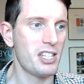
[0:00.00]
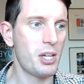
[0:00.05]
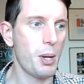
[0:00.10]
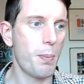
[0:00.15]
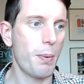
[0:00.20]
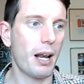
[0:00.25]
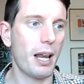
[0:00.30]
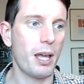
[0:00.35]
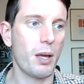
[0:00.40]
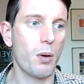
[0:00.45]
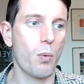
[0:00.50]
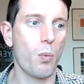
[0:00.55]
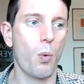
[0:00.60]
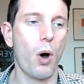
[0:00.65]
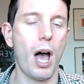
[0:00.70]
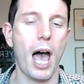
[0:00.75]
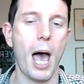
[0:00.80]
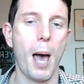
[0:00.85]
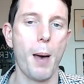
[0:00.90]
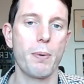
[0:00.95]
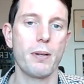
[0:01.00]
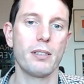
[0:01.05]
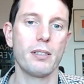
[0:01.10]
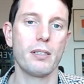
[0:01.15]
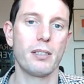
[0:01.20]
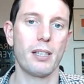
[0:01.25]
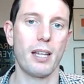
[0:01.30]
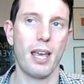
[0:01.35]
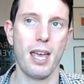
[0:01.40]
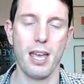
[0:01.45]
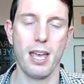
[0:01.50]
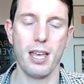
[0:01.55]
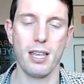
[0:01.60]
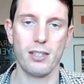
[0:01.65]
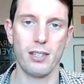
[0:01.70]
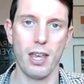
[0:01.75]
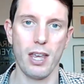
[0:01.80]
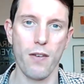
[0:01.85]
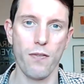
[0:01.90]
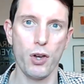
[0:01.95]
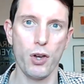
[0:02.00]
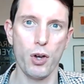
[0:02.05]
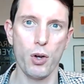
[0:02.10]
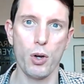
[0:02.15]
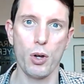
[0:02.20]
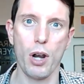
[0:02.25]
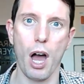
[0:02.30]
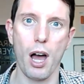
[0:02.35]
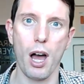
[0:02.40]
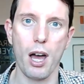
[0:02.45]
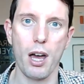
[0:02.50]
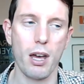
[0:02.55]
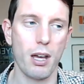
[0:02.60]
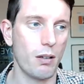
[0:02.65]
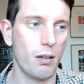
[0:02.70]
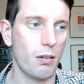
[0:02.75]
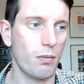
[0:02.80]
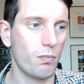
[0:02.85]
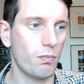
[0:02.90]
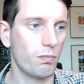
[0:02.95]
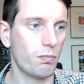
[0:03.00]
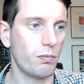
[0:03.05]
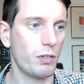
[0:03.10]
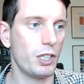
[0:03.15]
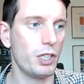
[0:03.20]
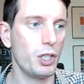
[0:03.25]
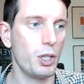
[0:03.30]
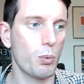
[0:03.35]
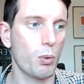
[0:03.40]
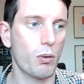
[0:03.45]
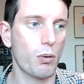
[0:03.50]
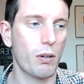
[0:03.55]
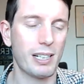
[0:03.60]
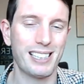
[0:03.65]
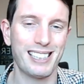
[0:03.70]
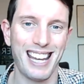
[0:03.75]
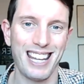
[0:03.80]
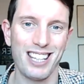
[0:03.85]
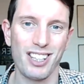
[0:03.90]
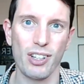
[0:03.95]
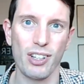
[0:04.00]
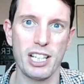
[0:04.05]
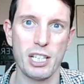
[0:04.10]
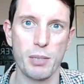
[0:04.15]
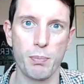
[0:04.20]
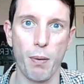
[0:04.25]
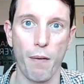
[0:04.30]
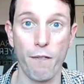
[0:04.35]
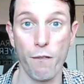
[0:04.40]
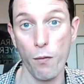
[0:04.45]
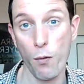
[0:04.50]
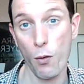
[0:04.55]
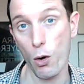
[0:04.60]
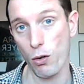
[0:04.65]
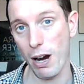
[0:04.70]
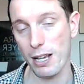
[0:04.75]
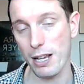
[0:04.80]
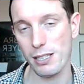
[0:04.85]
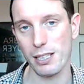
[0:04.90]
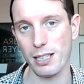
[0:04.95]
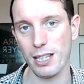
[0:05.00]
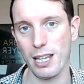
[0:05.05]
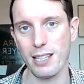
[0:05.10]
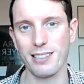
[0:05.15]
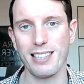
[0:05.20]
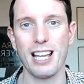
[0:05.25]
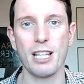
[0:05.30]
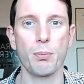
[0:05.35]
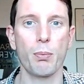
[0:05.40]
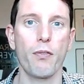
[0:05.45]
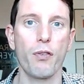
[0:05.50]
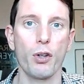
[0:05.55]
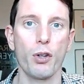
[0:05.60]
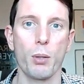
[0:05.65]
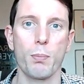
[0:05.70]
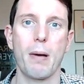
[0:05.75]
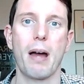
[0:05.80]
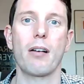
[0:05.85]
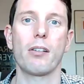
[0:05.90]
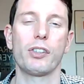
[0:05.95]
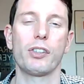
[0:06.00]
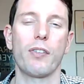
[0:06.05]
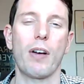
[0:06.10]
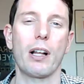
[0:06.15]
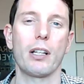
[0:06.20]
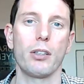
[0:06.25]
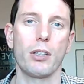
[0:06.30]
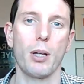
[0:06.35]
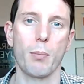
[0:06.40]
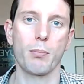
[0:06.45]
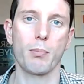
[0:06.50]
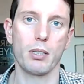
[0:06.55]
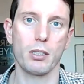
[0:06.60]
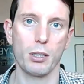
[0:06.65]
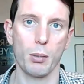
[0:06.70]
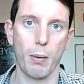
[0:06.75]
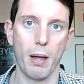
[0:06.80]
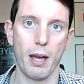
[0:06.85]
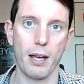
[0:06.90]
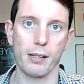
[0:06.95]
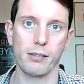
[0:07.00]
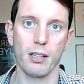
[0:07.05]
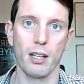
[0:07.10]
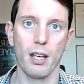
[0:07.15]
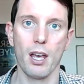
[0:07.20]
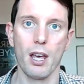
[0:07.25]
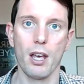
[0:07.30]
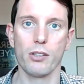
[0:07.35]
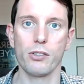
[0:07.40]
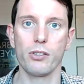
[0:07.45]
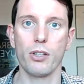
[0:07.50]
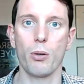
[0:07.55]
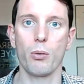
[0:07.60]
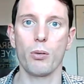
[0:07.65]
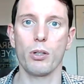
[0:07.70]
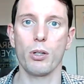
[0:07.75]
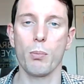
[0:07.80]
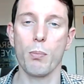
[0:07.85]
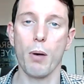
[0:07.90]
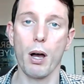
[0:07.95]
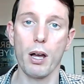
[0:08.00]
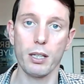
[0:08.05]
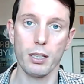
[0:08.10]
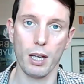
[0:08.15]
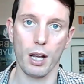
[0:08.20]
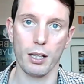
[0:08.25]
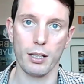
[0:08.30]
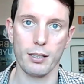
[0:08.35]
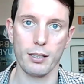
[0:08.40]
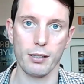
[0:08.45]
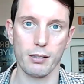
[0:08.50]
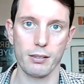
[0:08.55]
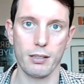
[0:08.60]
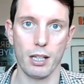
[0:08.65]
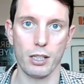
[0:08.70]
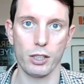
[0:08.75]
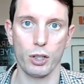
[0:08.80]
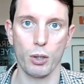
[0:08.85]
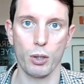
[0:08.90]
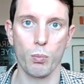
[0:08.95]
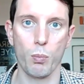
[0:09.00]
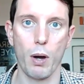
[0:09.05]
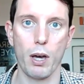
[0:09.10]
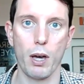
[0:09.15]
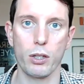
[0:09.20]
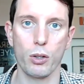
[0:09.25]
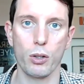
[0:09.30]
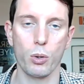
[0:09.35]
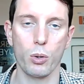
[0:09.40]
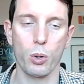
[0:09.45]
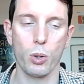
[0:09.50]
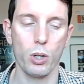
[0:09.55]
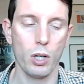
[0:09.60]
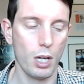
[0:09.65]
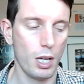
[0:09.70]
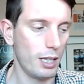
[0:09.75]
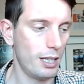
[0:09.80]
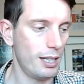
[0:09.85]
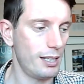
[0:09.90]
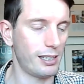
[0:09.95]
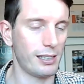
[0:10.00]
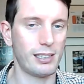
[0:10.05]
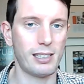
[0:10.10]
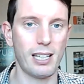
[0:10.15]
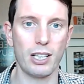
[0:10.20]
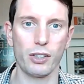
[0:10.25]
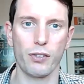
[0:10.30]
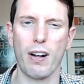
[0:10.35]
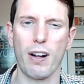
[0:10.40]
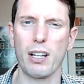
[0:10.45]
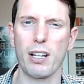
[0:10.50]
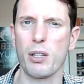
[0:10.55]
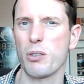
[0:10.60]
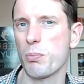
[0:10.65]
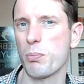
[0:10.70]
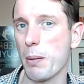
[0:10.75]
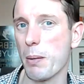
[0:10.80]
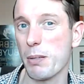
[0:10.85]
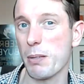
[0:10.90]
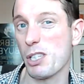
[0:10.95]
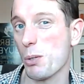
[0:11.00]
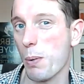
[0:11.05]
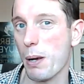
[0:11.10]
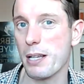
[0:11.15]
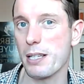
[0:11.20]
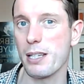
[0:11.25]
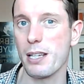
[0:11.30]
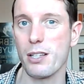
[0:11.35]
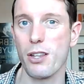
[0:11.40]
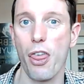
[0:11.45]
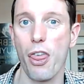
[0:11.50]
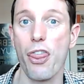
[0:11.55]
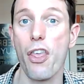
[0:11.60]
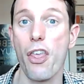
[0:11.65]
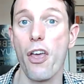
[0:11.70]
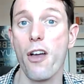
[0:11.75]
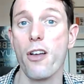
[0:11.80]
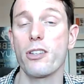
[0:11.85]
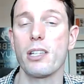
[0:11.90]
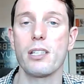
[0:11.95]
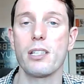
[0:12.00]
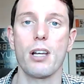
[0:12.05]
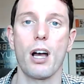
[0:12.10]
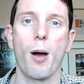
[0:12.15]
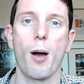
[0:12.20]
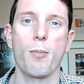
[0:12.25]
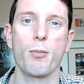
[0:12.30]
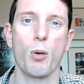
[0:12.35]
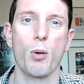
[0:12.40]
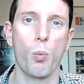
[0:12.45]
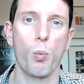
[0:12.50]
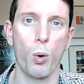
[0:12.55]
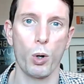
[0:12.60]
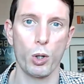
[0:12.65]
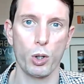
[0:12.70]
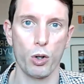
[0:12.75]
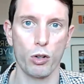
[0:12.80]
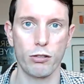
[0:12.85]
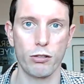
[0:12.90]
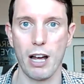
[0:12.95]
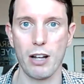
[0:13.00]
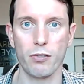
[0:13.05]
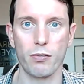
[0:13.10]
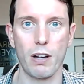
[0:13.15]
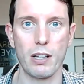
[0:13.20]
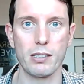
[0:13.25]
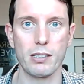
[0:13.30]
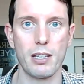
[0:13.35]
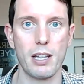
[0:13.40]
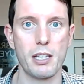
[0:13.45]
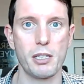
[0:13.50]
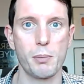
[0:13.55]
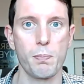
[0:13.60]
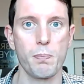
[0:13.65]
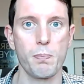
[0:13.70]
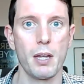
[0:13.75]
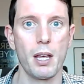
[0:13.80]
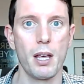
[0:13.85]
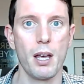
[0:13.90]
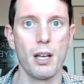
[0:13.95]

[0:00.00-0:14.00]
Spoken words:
Typically, what happens is if you can renew or extend your lease before 80 years, that's before the marriage value comes into place. So you might get a lease extension where your lease extension value is maybe 20 to 30 times what your ground rent is.